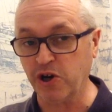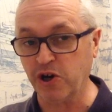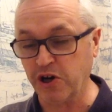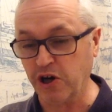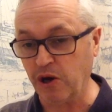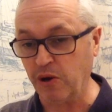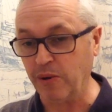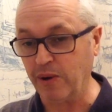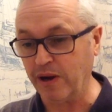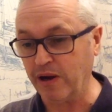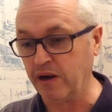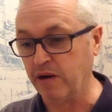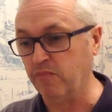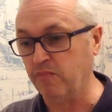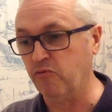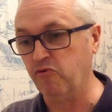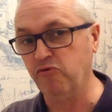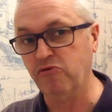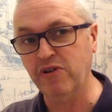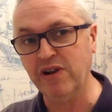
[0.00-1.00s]
ago and
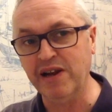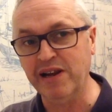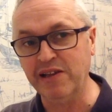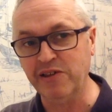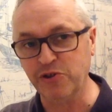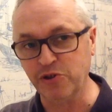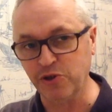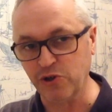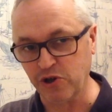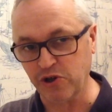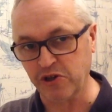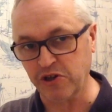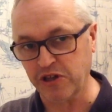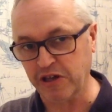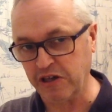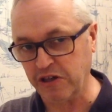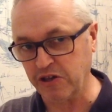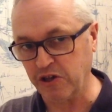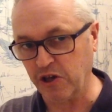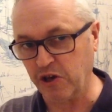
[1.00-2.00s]
I'm really
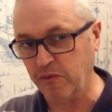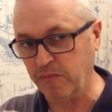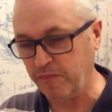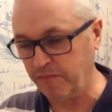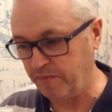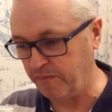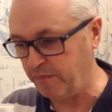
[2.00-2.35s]
thirsty, so